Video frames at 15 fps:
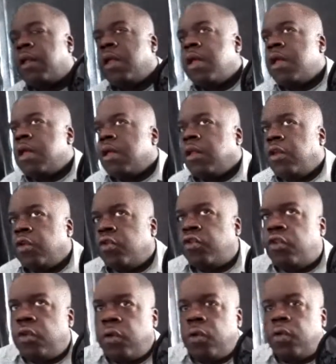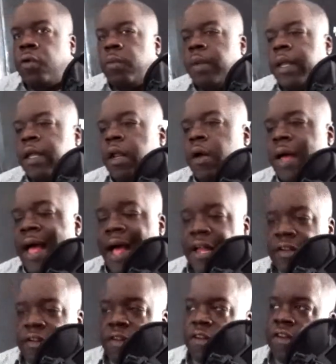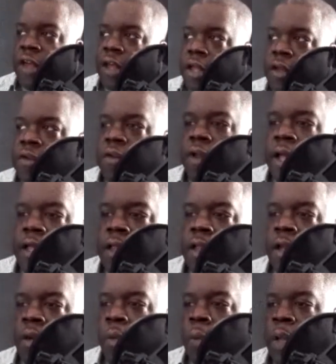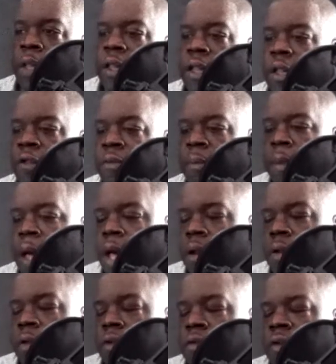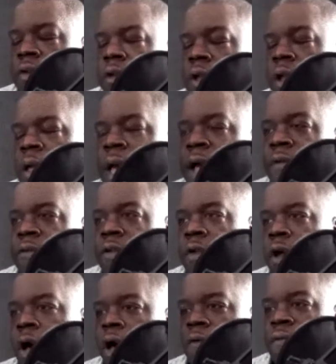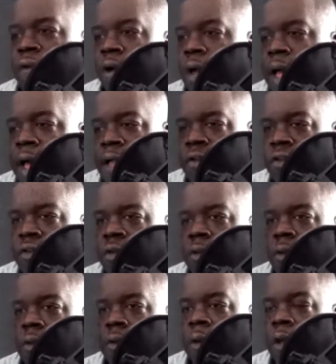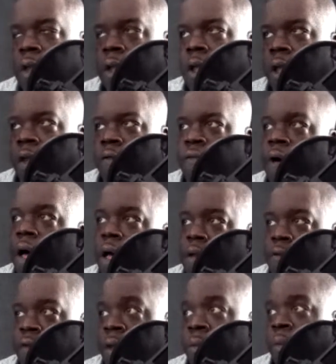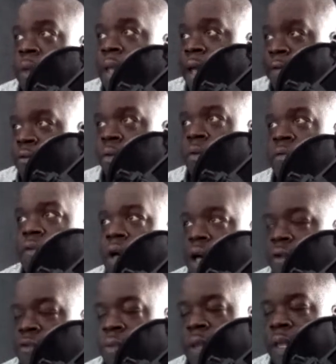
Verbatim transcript: and YouTube, you know, has to change. Like the, what these models have to offer has to evolve, and we have to evolve.